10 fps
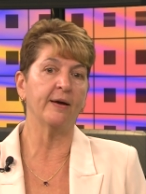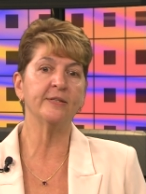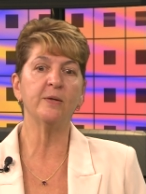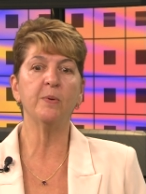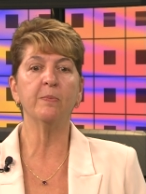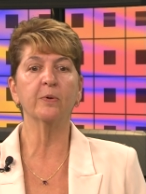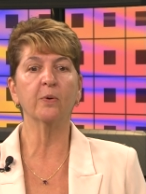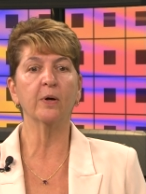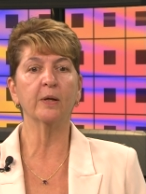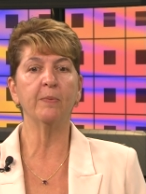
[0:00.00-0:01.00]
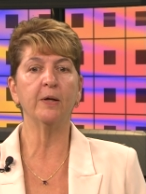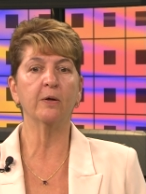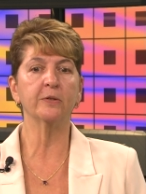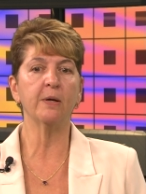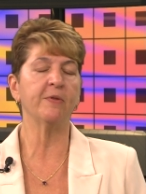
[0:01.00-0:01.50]
I see people in chronic pain
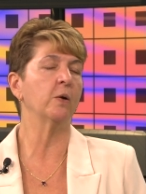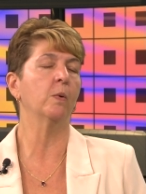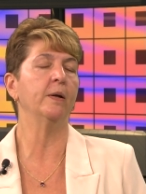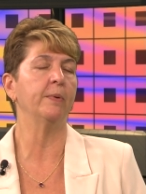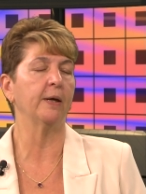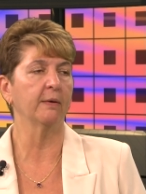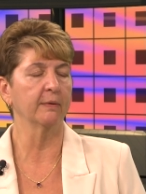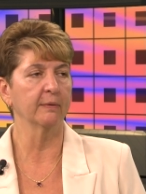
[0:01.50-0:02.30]
all the time. They don't want to be.